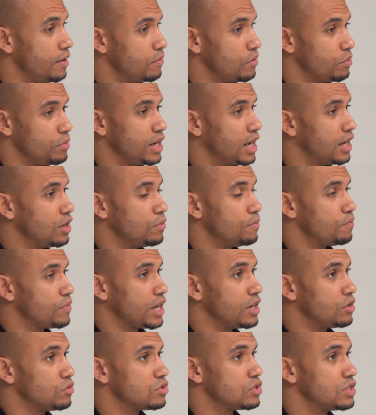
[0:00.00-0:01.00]
I mean, I
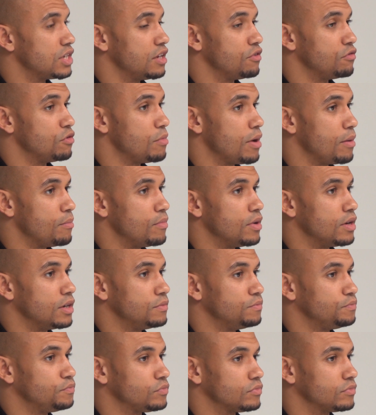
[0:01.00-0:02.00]
don't sit and
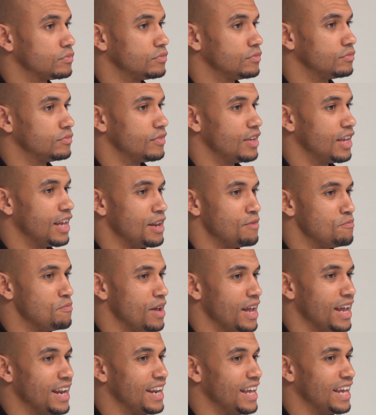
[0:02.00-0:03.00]
remember
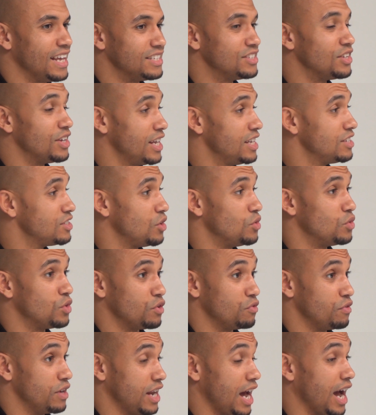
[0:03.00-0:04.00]
in his
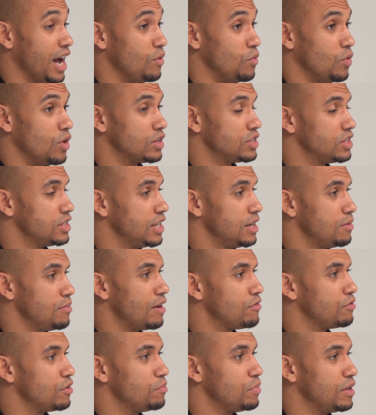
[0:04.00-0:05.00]
old career that I watched
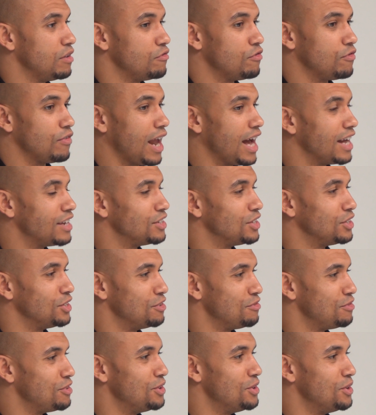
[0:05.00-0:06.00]
him ever being flattened
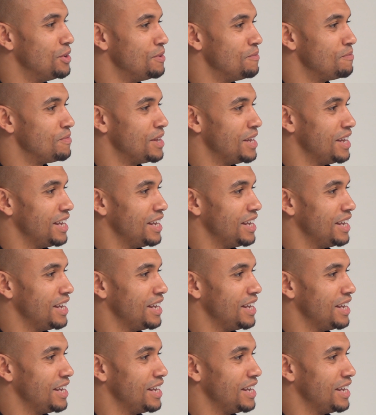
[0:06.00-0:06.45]
on the floor,